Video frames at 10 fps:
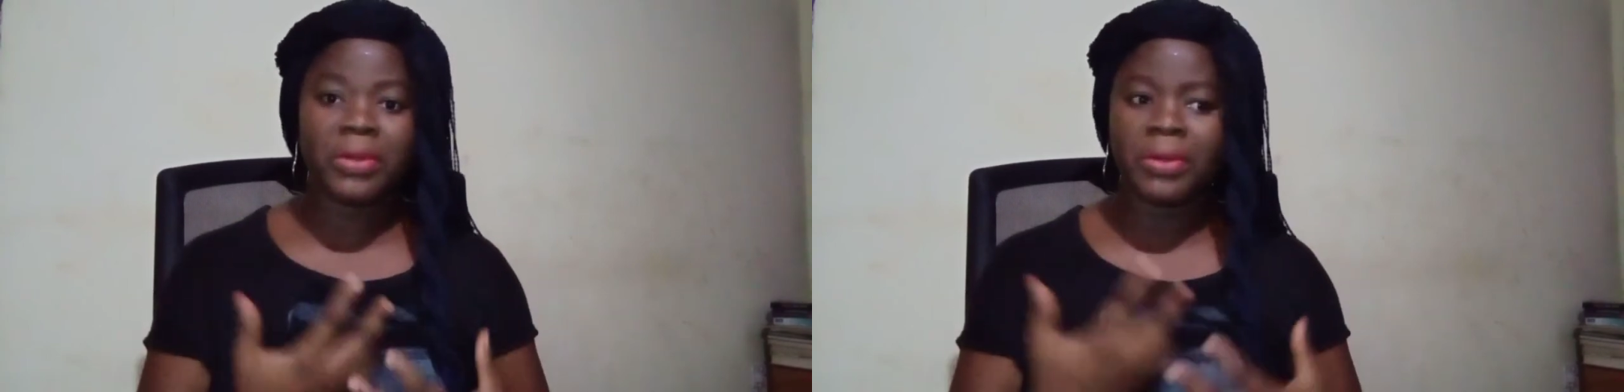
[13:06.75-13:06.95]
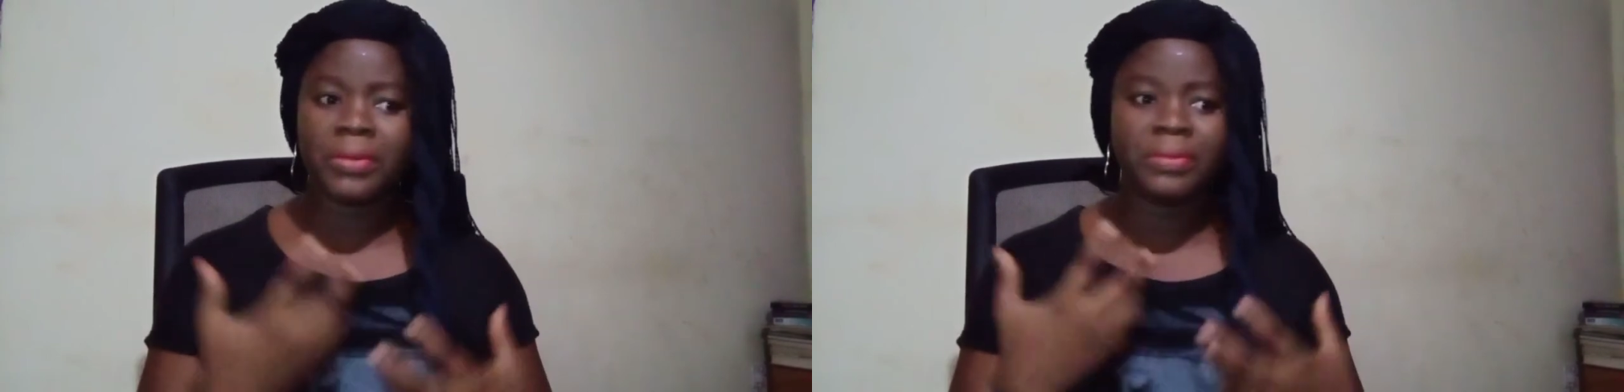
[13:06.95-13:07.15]

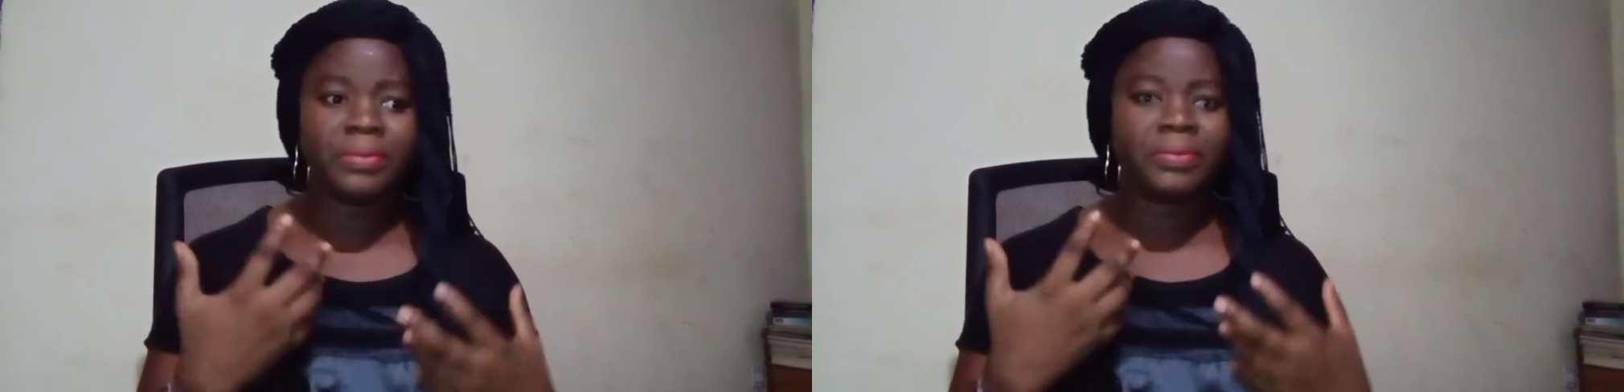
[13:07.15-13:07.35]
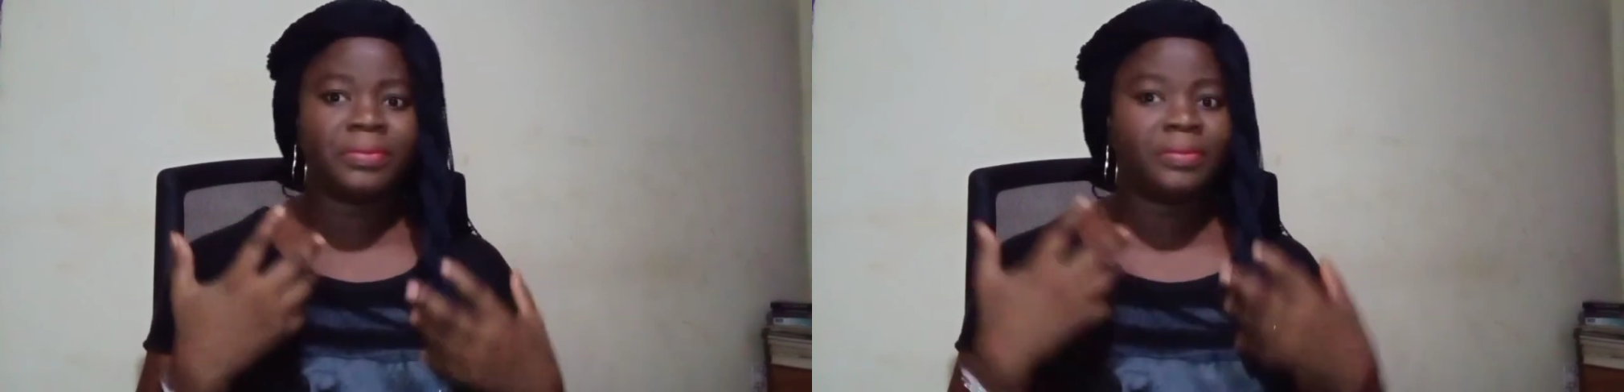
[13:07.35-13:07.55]
Oh,
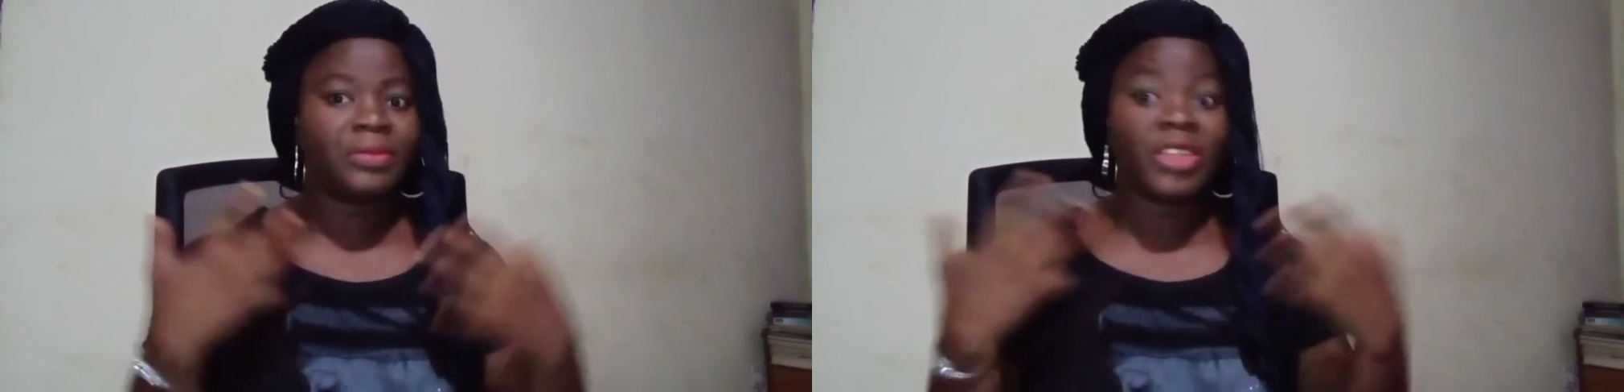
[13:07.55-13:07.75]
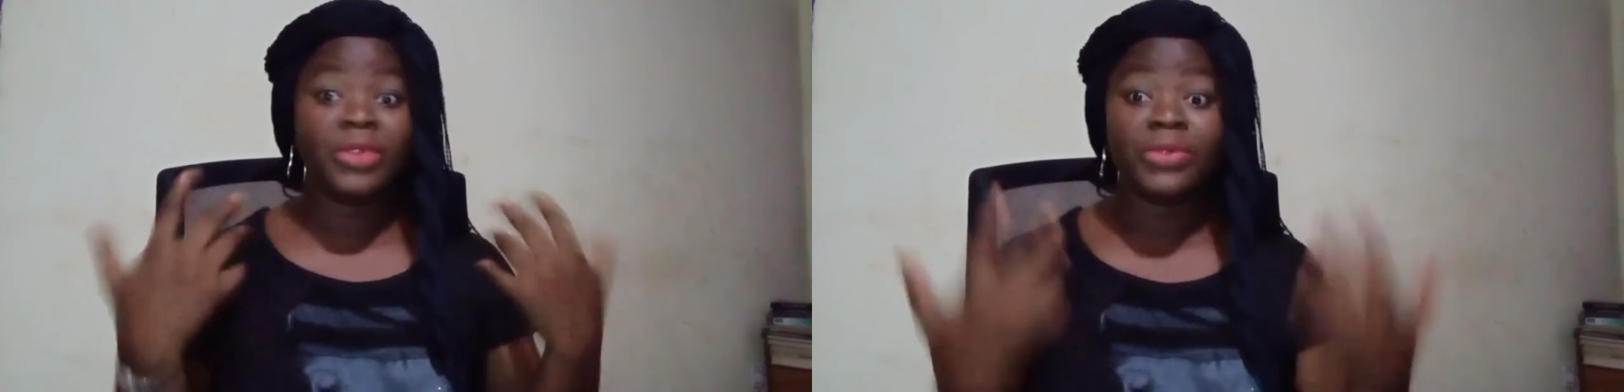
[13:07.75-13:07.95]

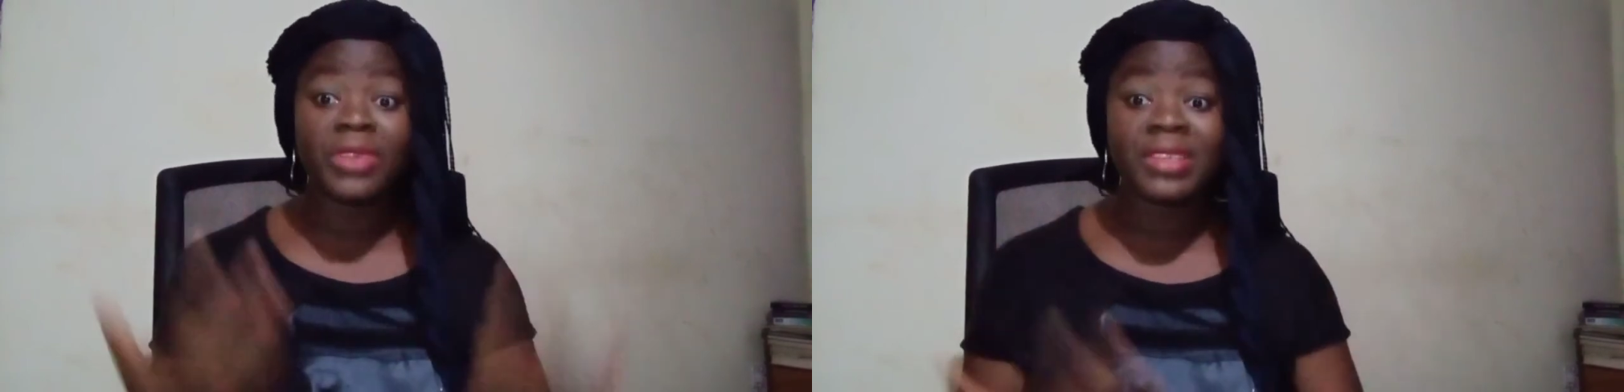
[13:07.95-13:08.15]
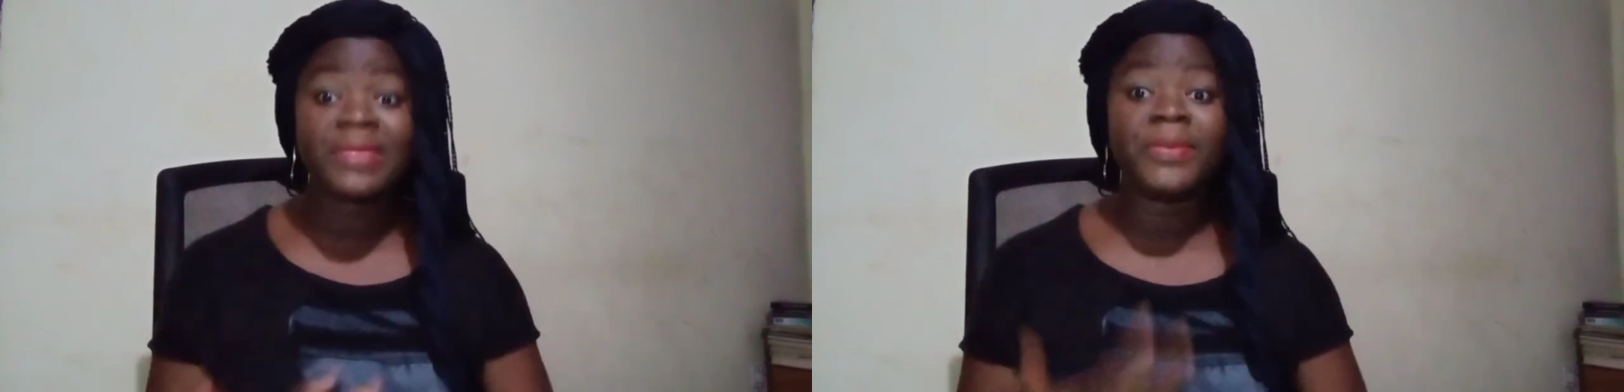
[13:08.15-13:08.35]
they
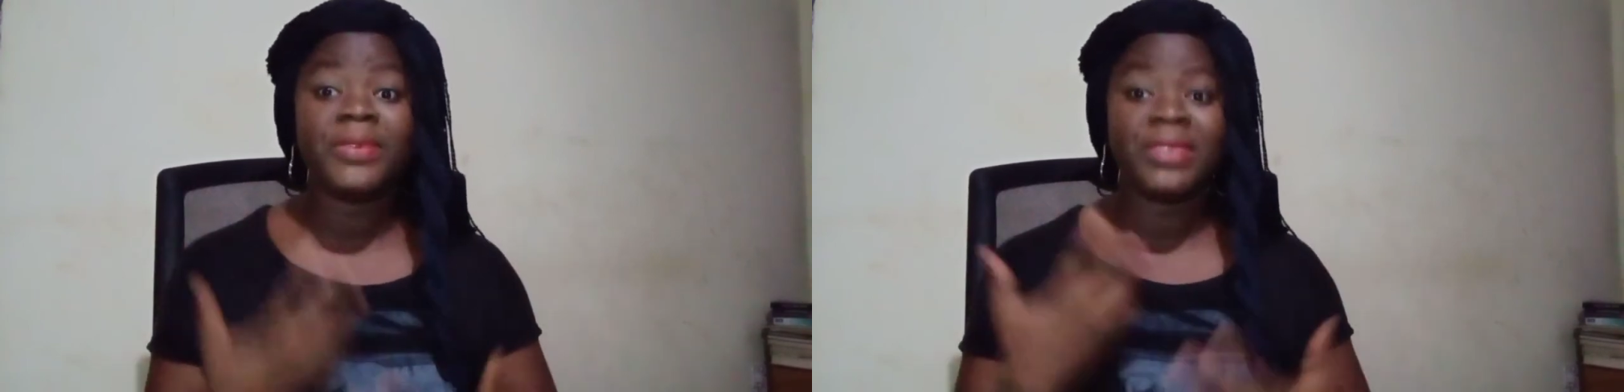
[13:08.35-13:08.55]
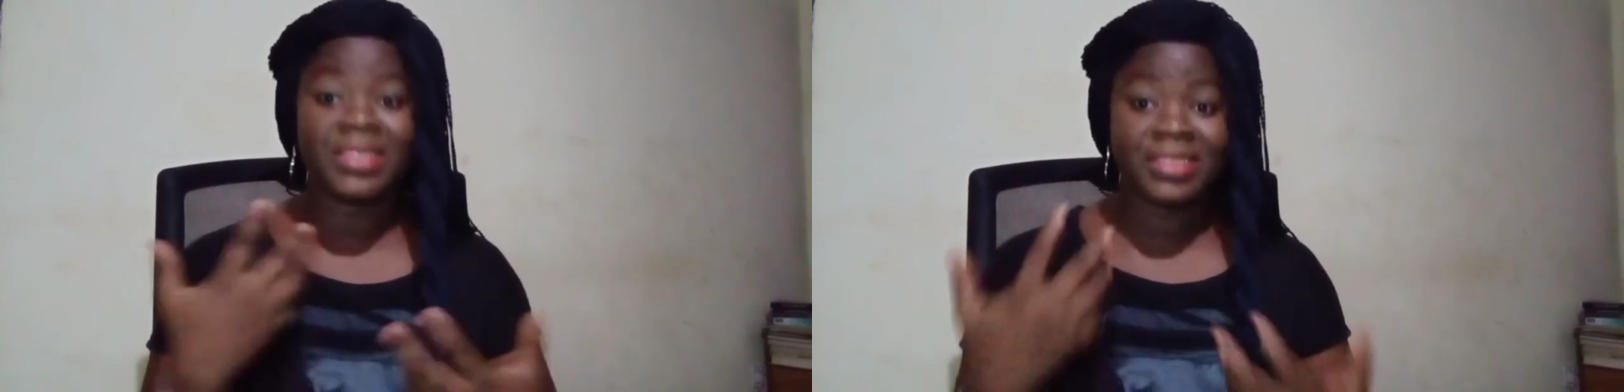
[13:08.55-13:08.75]
raise
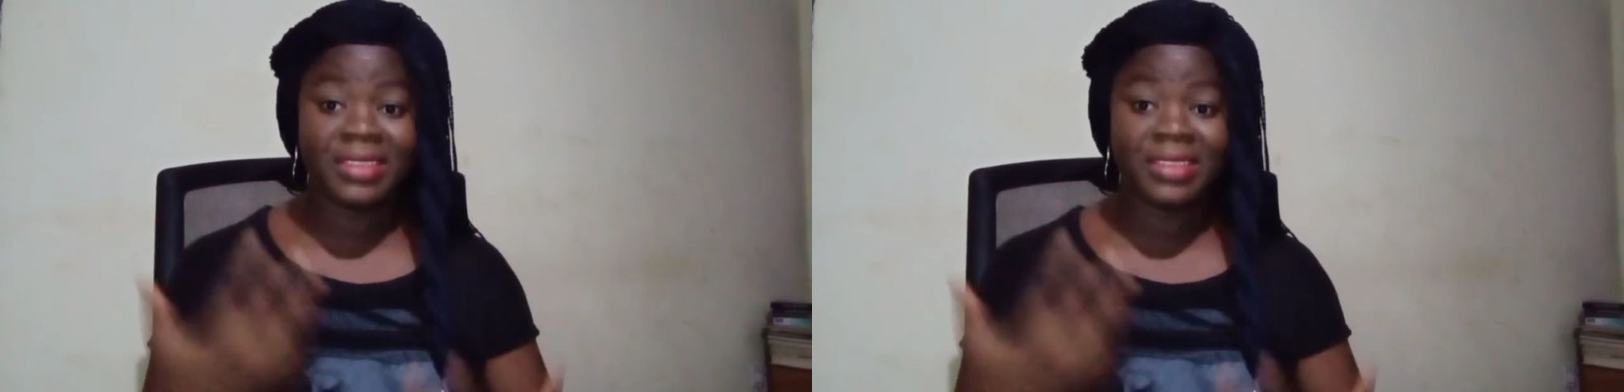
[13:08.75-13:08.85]
spirit,